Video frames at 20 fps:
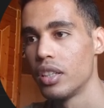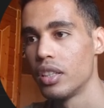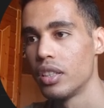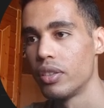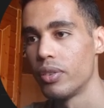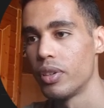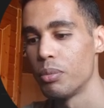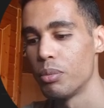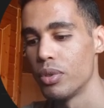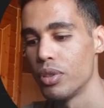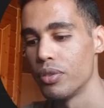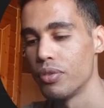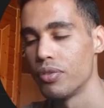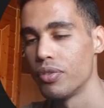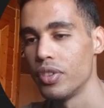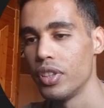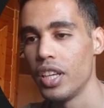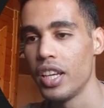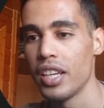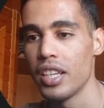Remove
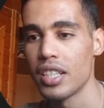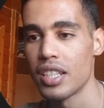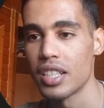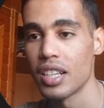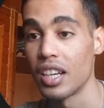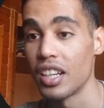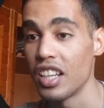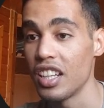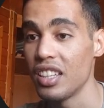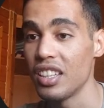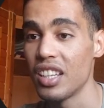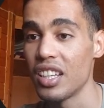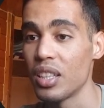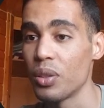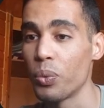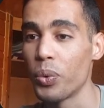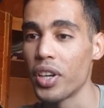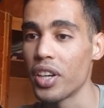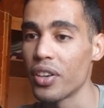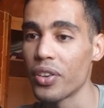this. And indeed,
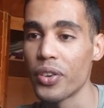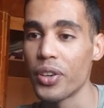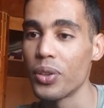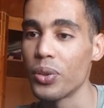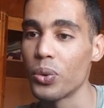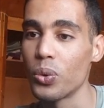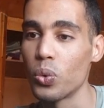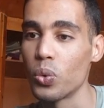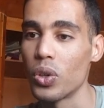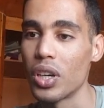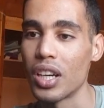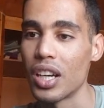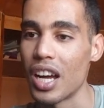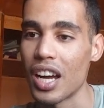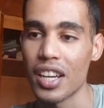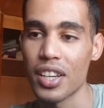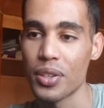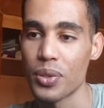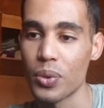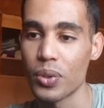we are going to
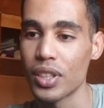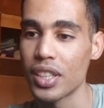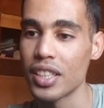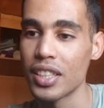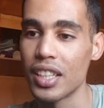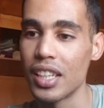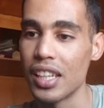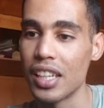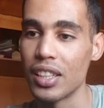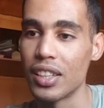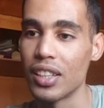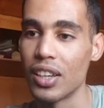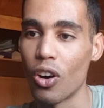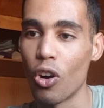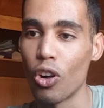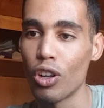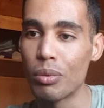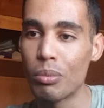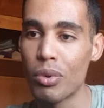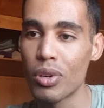actually delete
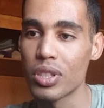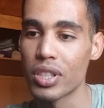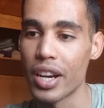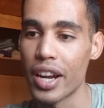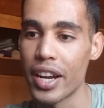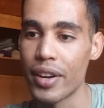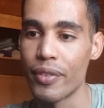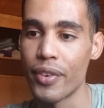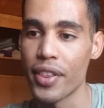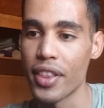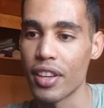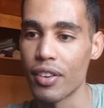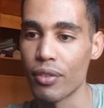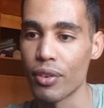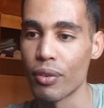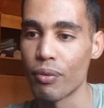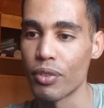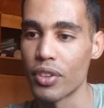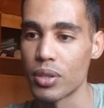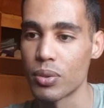almost everything
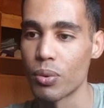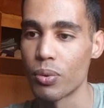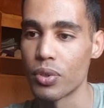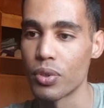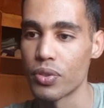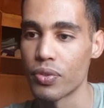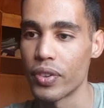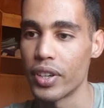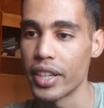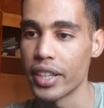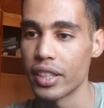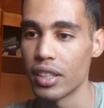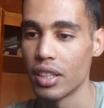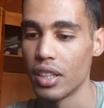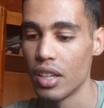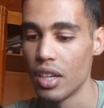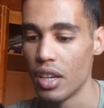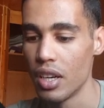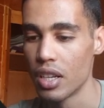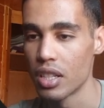from the source file.
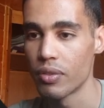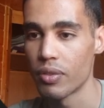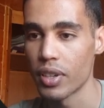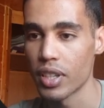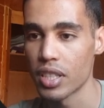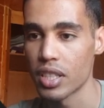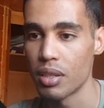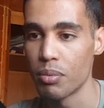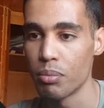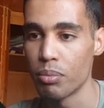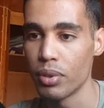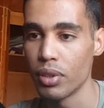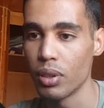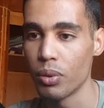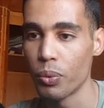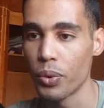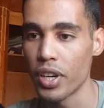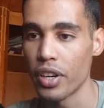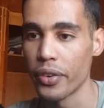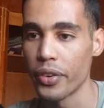So for example,
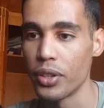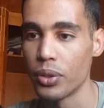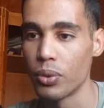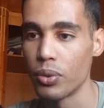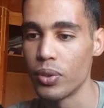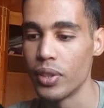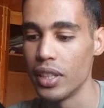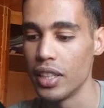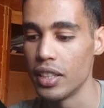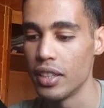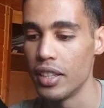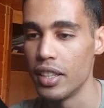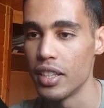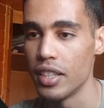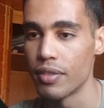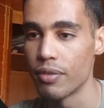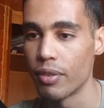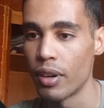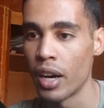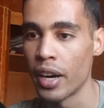we are going to delete this
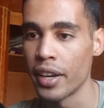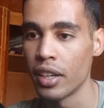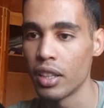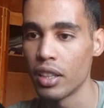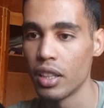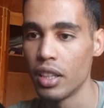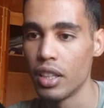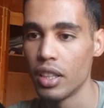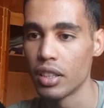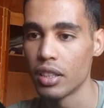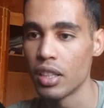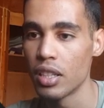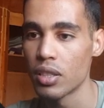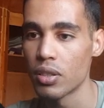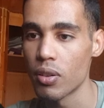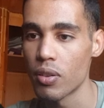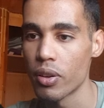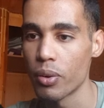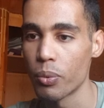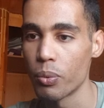file, this
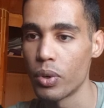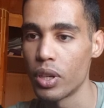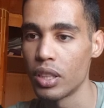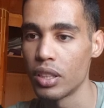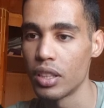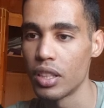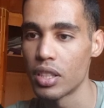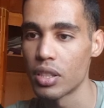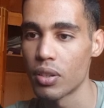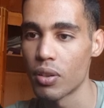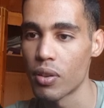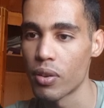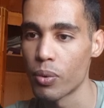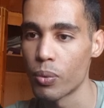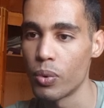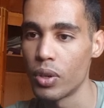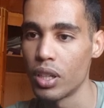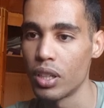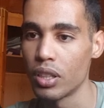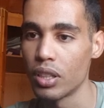other
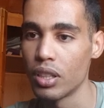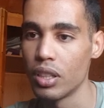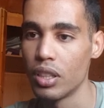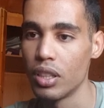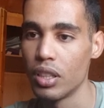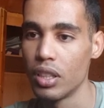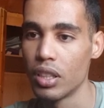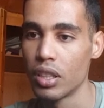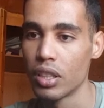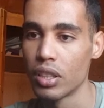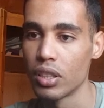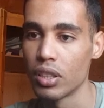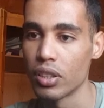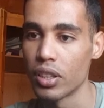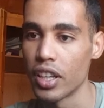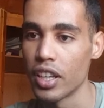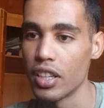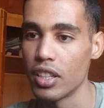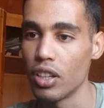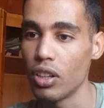one.
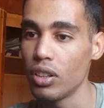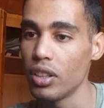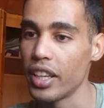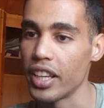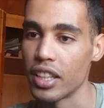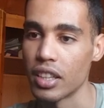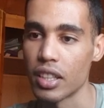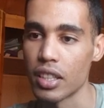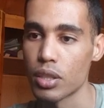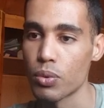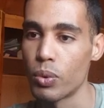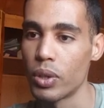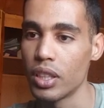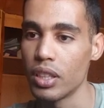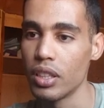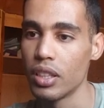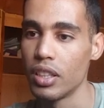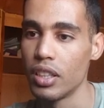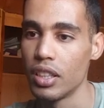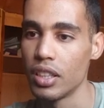Okay, not the index
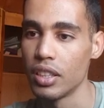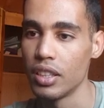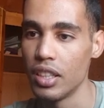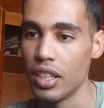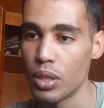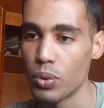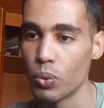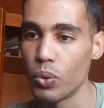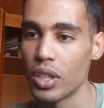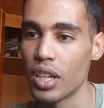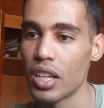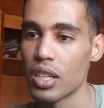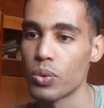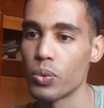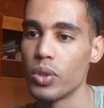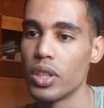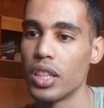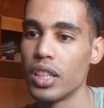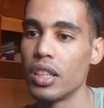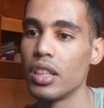one. This one as
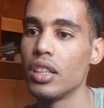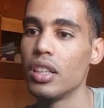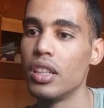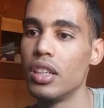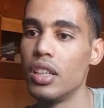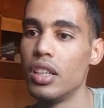well.